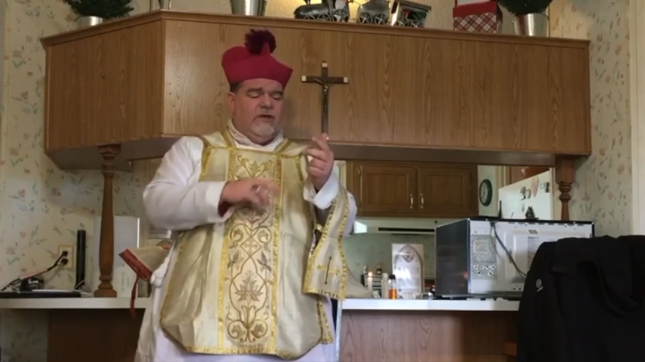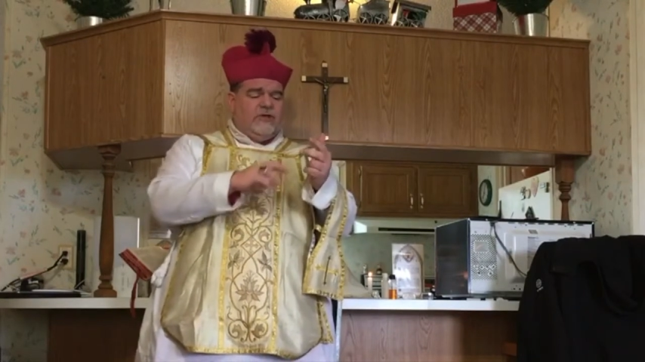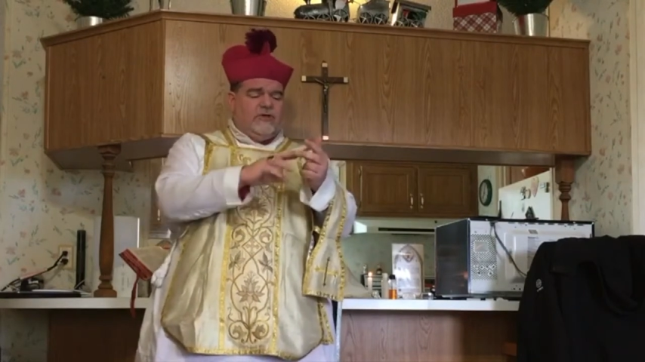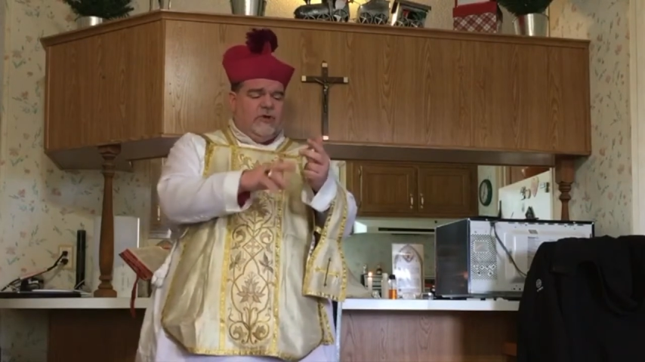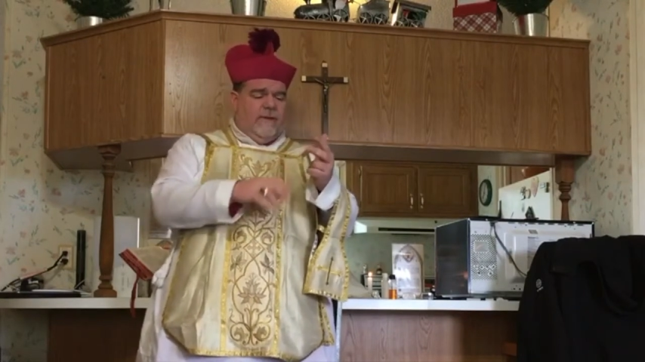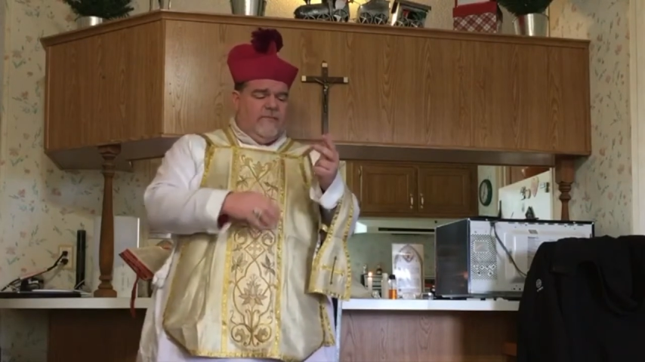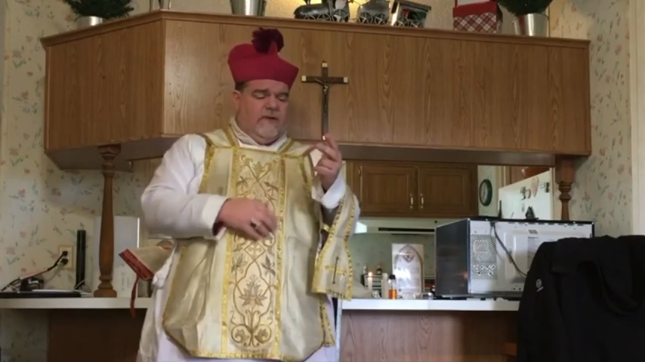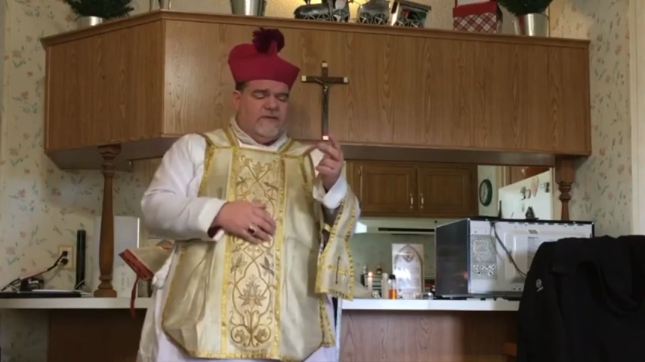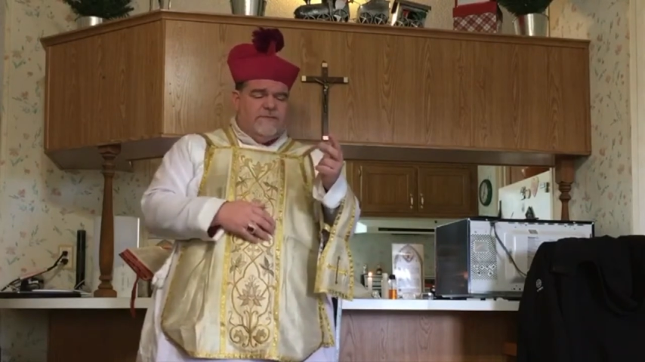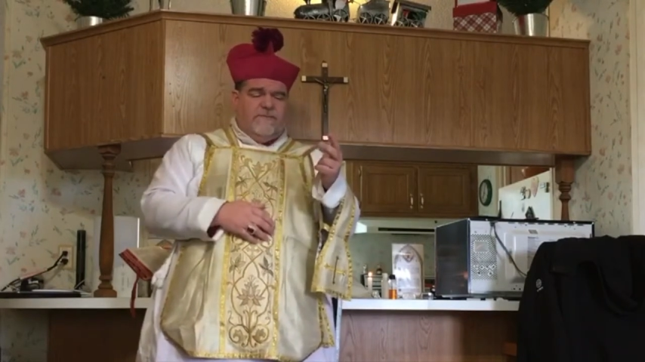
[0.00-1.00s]
store up
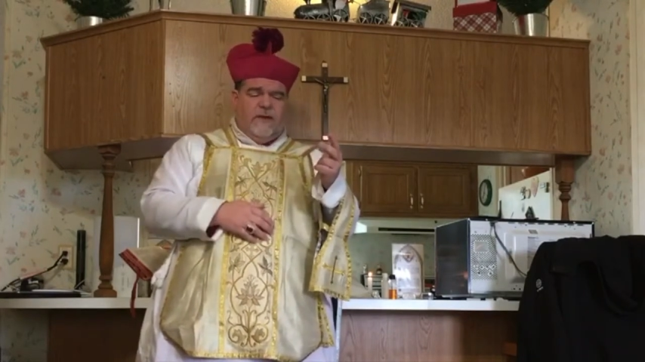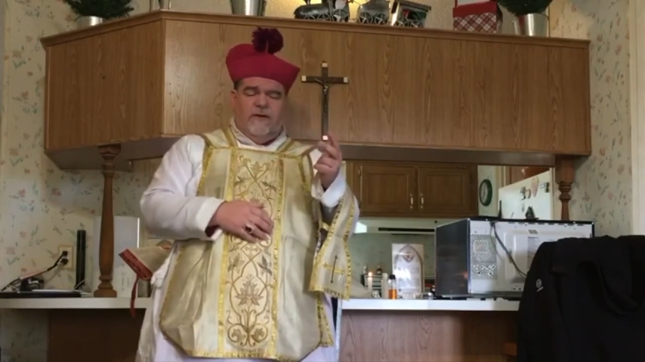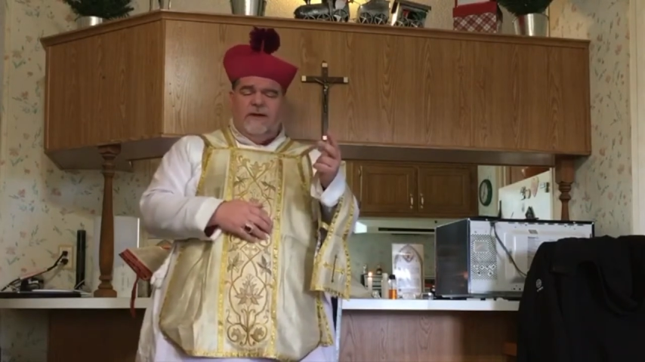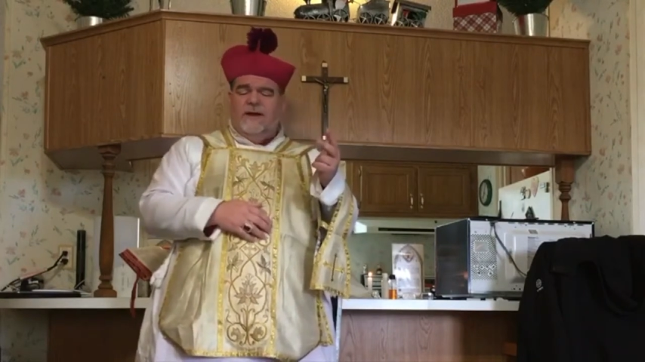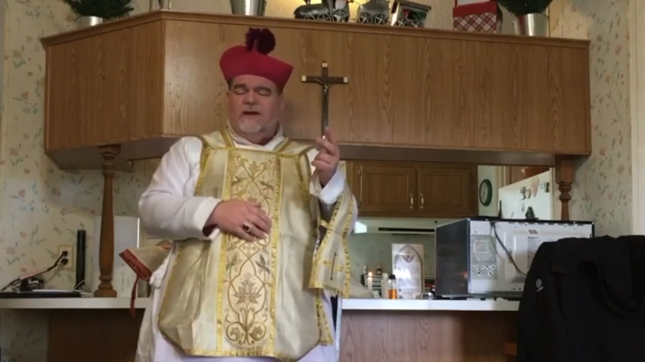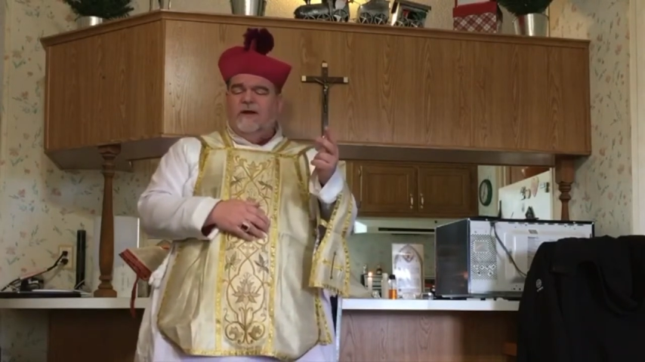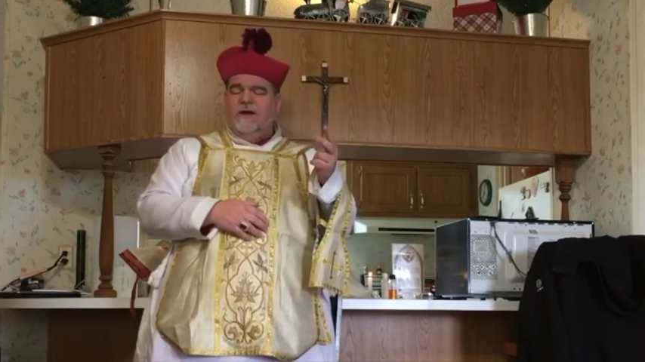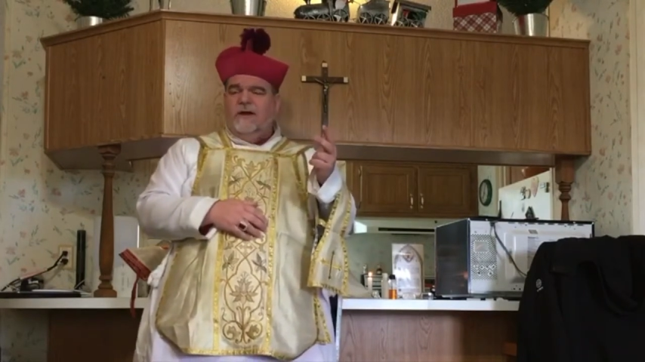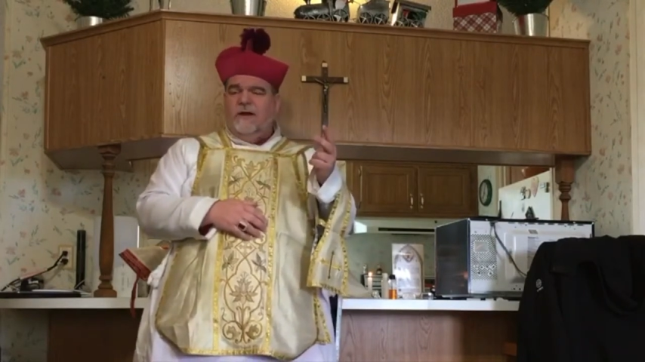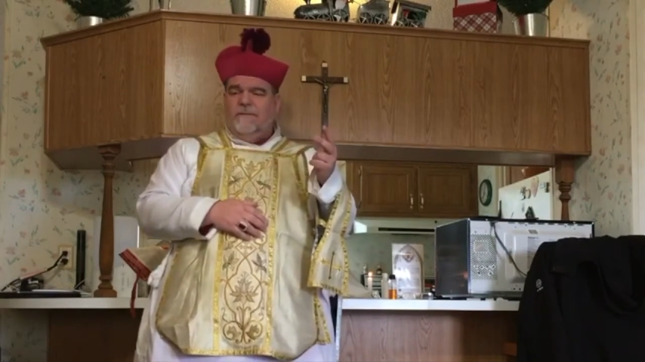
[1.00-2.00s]
his spirit in our,
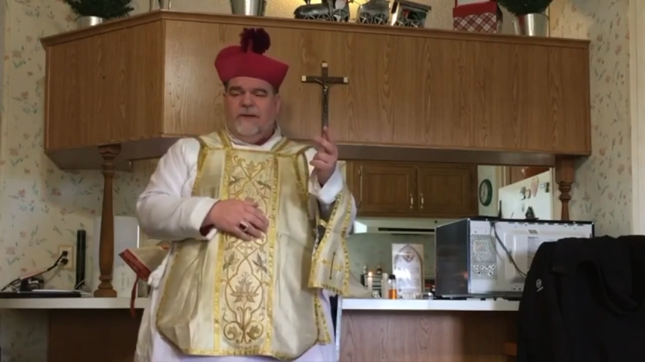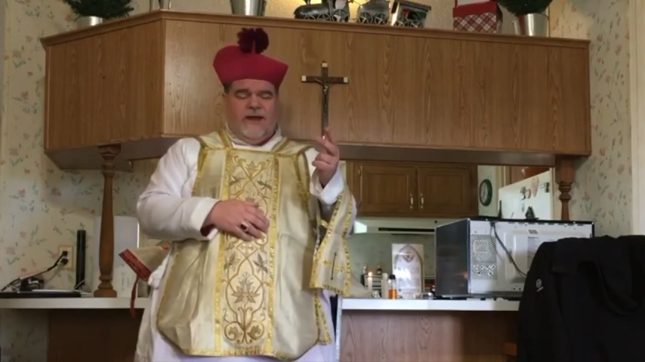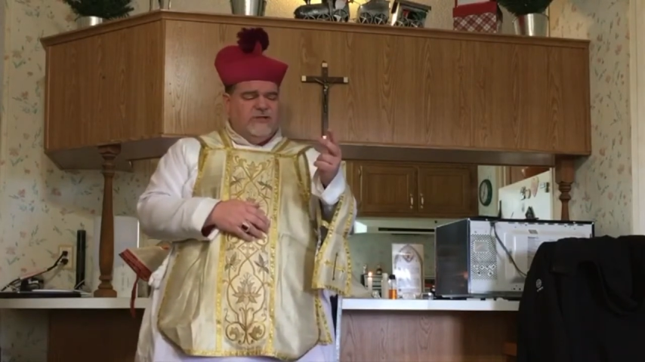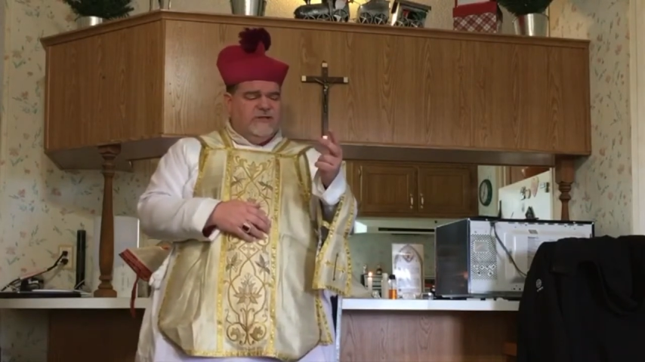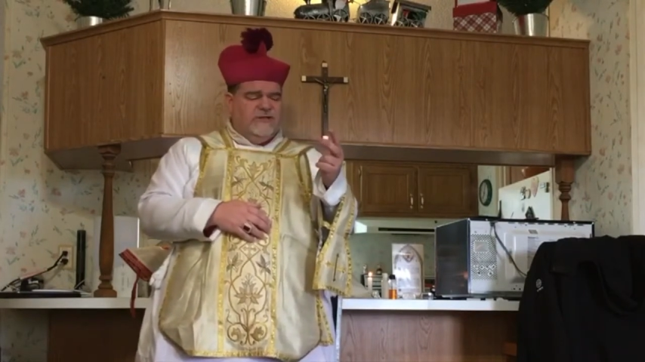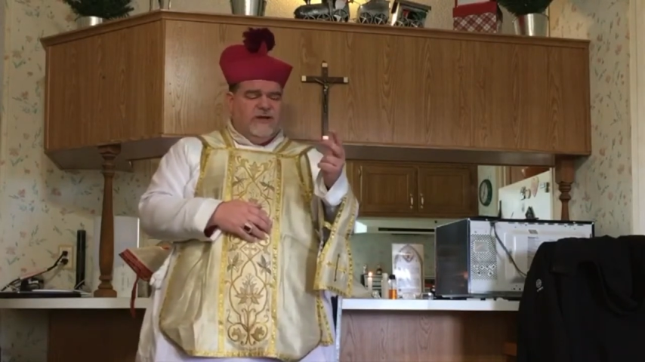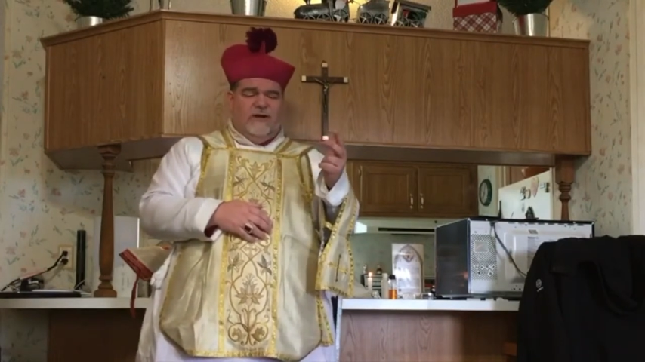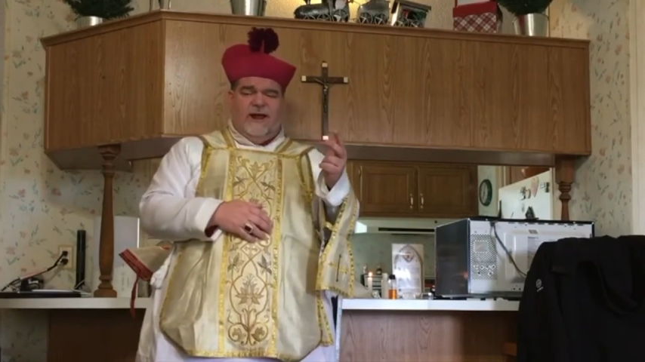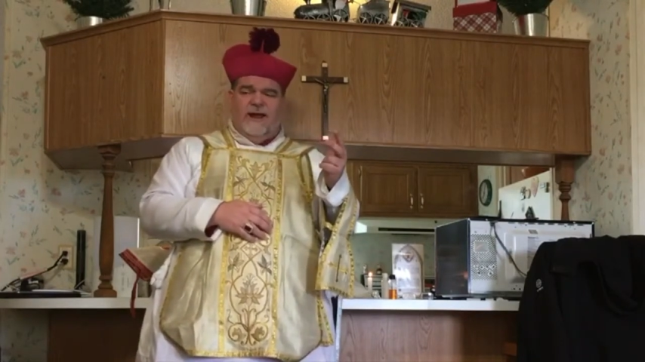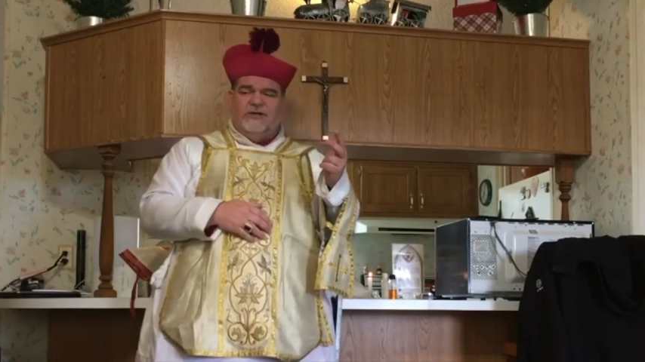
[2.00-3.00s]
in our passions and our
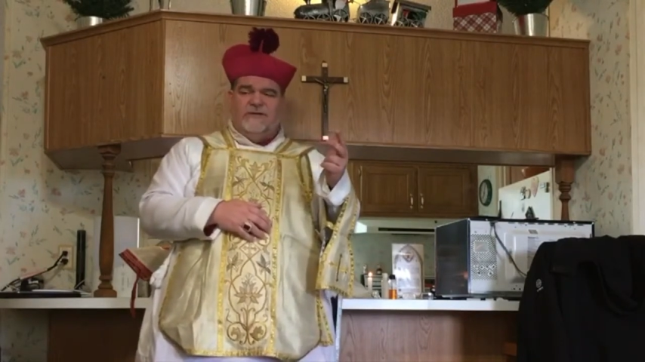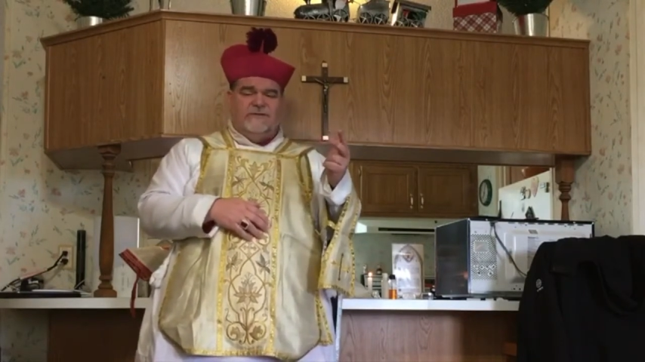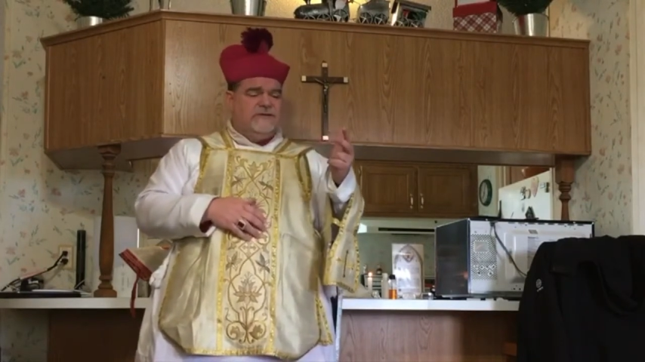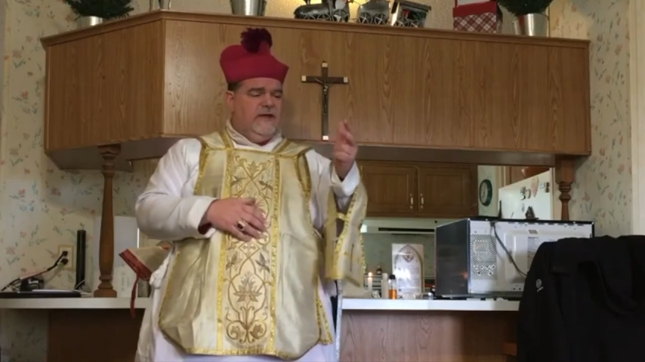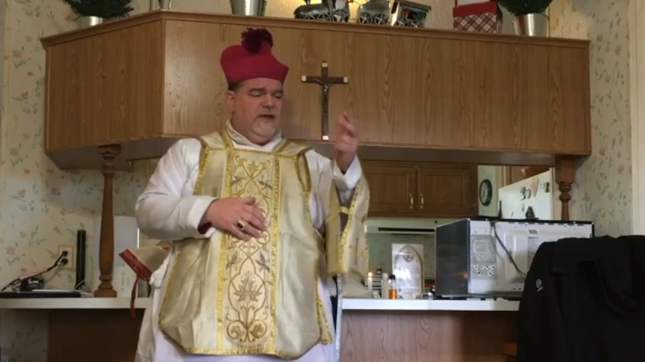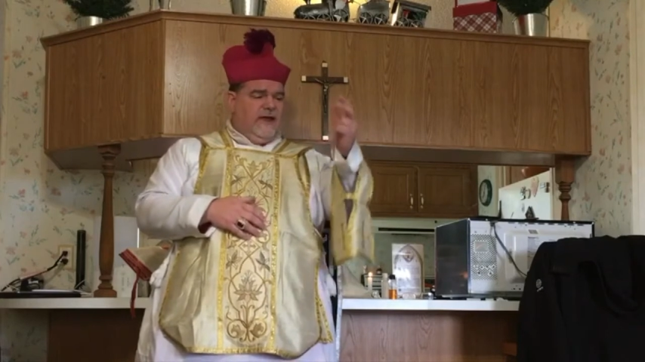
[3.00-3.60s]
actions.